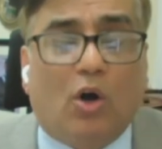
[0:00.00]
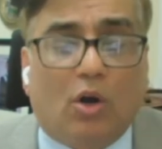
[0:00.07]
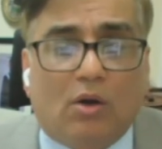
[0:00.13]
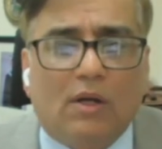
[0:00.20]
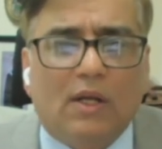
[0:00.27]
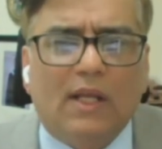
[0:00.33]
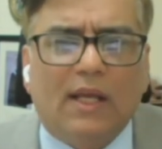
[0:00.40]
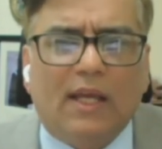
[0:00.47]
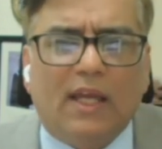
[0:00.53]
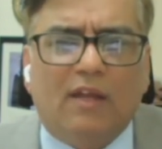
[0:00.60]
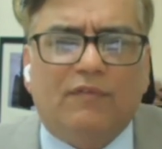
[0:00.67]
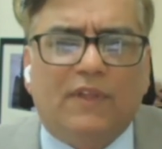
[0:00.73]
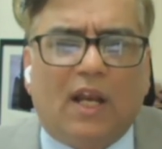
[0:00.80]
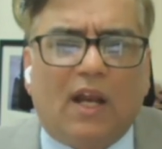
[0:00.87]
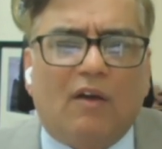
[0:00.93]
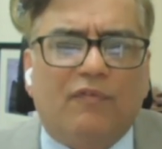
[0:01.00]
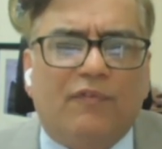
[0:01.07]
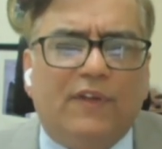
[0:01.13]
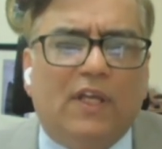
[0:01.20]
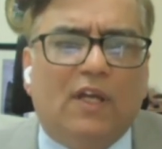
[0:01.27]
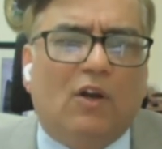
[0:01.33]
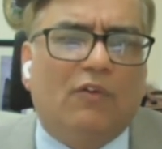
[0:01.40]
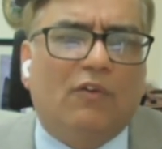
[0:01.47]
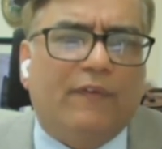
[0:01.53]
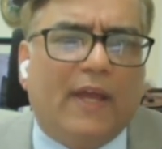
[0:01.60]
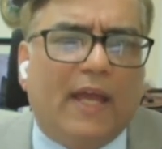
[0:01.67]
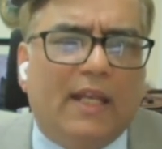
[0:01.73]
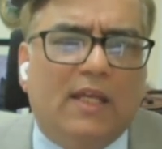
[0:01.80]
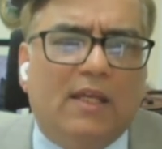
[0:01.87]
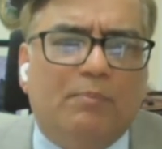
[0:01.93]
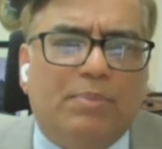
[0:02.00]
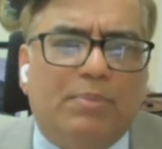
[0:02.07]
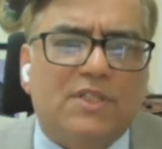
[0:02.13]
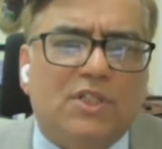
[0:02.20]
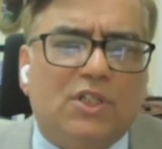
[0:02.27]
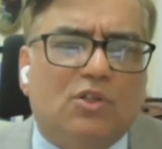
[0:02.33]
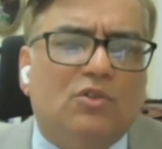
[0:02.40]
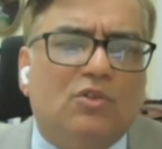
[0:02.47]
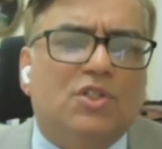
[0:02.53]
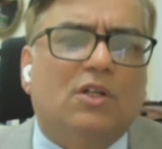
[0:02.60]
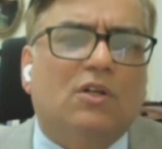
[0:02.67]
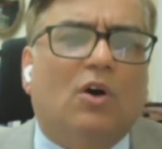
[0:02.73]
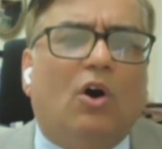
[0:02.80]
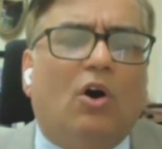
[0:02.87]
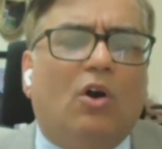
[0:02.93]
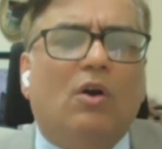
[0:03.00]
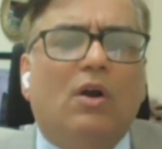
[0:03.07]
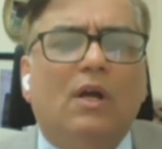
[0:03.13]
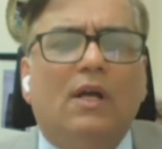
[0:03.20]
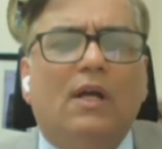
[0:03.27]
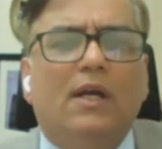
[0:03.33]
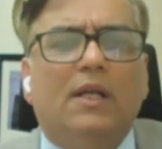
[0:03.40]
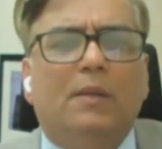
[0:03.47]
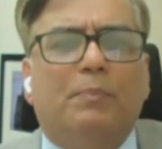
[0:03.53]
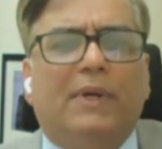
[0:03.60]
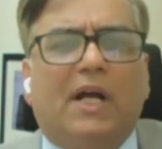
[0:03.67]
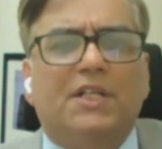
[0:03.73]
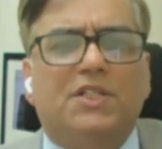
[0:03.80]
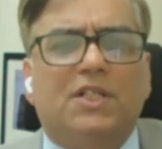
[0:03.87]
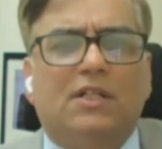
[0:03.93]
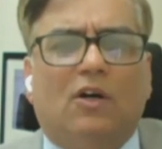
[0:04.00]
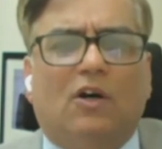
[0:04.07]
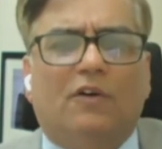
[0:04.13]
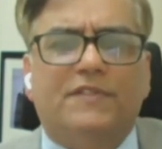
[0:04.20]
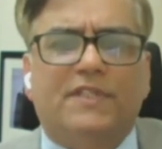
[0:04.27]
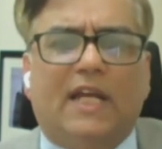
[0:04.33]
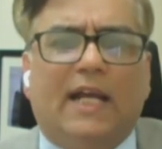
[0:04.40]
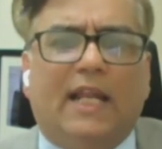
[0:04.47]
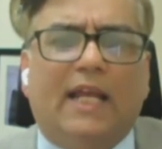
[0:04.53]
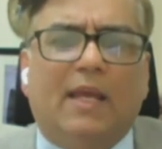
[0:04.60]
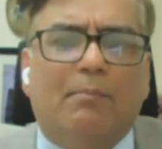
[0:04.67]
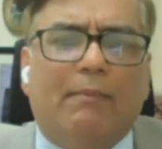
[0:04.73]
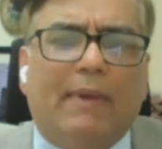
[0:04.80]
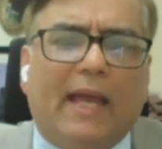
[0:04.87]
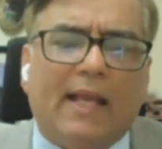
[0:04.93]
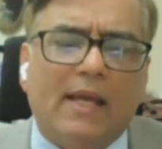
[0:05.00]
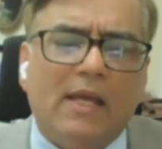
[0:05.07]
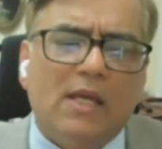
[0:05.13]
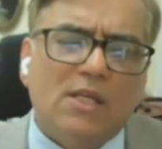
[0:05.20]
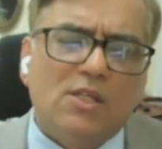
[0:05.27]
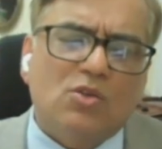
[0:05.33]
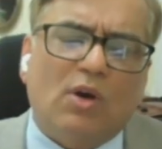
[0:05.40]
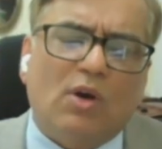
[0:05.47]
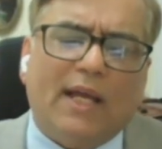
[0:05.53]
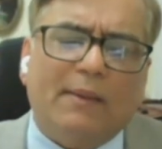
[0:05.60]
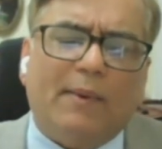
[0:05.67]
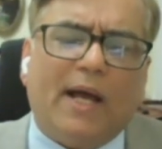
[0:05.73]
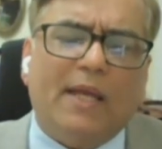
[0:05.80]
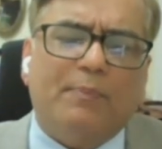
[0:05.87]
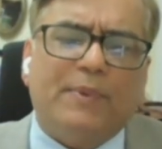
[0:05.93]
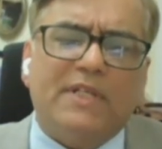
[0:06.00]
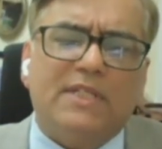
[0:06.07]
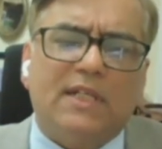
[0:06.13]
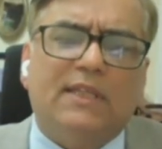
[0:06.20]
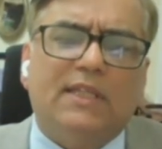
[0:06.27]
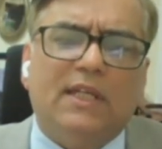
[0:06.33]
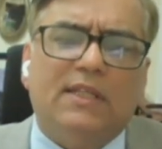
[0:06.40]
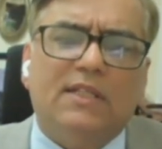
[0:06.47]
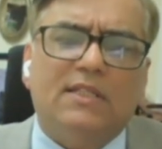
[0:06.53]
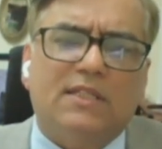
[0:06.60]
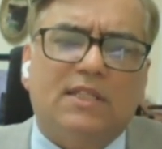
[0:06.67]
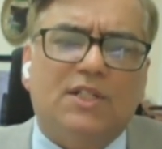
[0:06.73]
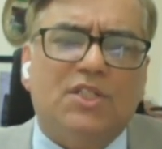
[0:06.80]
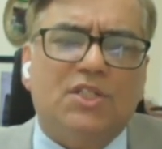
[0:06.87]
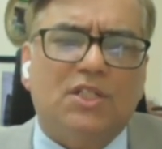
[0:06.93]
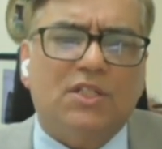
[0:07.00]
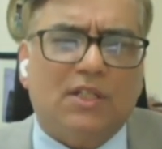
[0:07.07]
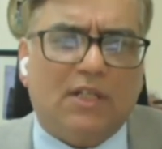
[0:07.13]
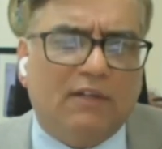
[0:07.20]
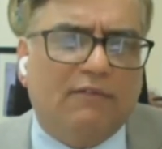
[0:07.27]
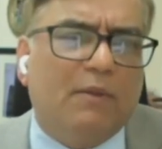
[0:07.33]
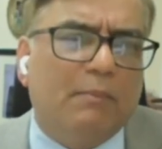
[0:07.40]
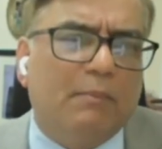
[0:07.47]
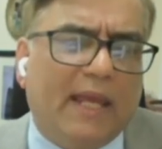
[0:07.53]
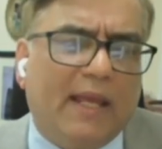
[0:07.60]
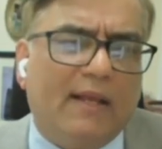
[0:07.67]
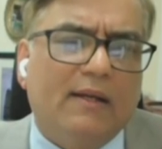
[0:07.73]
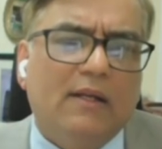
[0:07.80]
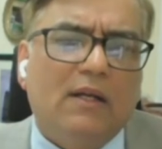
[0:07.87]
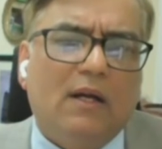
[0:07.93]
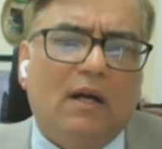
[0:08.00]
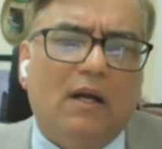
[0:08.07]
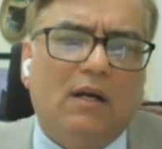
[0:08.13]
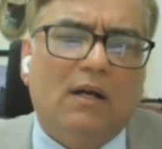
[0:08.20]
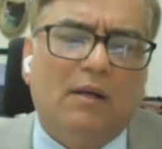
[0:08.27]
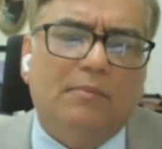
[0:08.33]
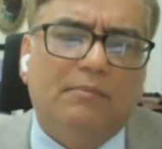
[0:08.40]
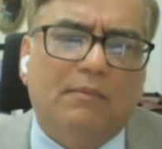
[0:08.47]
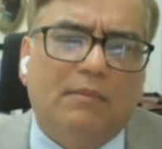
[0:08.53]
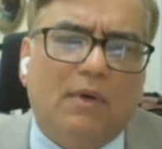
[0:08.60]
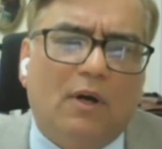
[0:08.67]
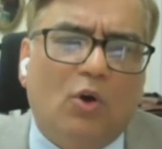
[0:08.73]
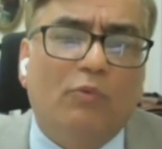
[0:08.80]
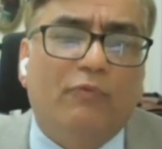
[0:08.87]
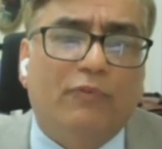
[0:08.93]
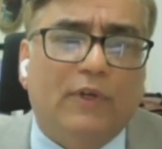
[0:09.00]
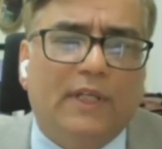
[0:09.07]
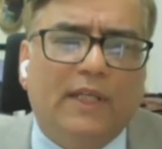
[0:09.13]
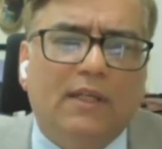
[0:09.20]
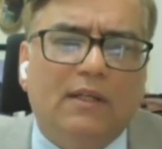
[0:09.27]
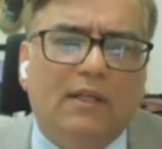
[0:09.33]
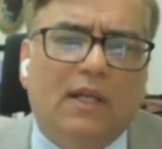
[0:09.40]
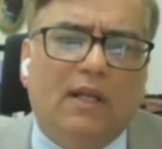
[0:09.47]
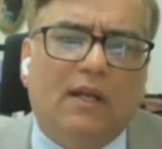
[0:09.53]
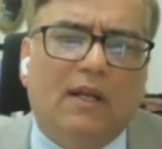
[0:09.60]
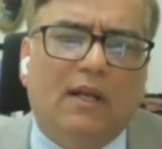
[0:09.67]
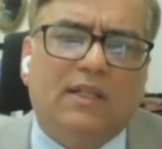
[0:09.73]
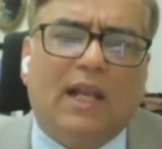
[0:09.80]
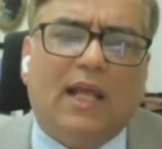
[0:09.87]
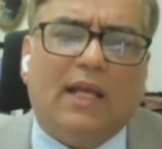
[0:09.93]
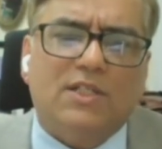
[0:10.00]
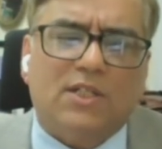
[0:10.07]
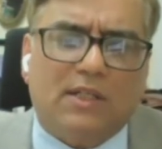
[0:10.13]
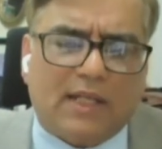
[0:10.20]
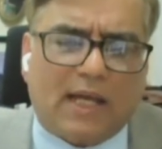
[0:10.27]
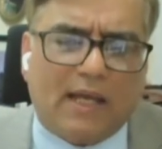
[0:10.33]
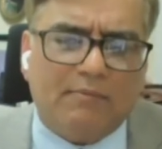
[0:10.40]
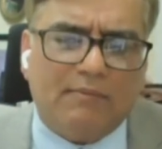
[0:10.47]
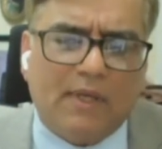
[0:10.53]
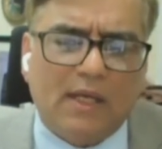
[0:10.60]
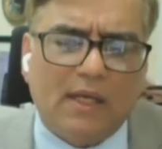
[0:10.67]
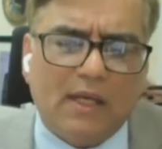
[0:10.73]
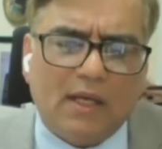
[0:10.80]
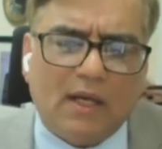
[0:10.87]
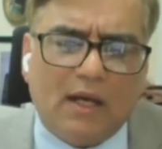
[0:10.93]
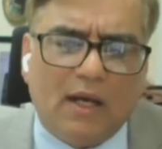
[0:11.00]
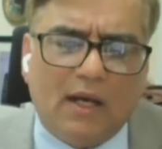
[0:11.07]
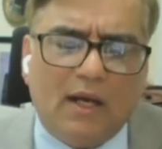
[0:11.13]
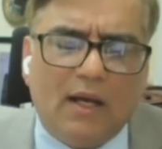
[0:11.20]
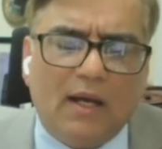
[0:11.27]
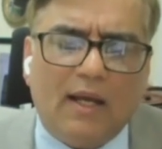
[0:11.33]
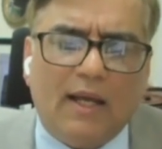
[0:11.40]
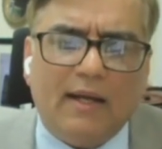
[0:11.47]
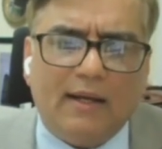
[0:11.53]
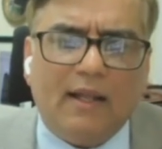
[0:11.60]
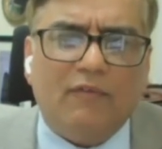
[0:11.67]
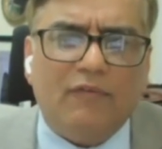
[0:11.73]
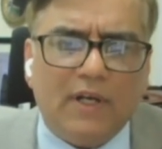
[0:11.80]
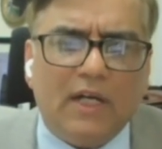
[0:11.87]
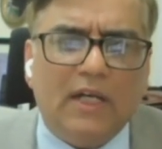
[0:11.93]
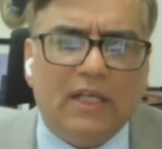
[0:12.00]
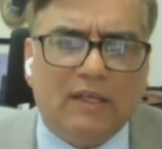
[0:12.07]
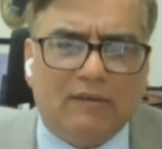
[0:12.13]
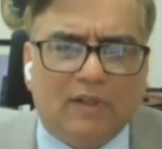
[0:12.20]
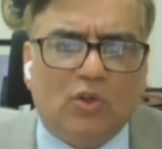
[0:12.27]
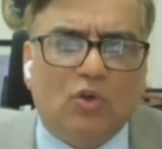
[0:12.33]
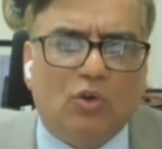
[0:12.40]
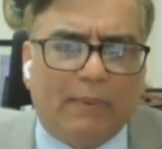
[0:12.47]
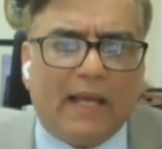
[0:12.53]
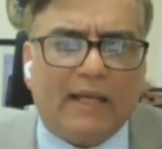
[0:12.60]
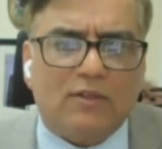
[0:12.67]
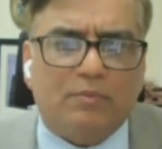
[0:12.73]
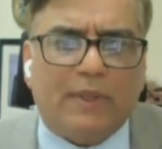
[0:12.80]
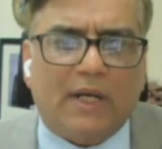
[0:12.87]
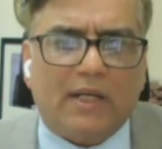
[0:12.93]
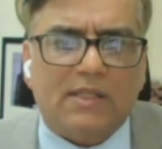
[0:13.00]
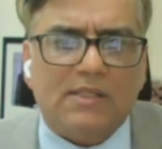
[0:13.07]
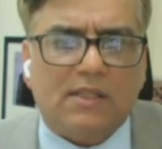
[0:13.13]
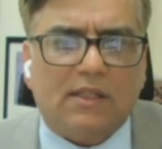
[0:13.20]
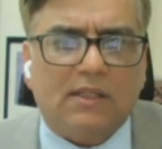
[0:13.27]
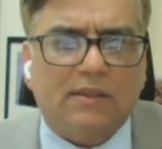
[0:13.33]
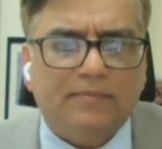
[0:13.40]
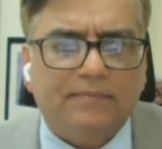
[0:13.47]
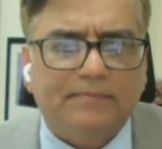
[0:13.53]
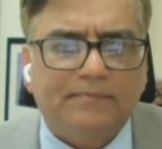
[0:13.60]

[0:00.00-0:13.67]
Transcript: or if there are fear of any persecution or repercussion of sending him back. So I, I personally think this is a decision he will make um, hopefully nearer the election time. Uh, and definitely he will go back to okay. Pakistan.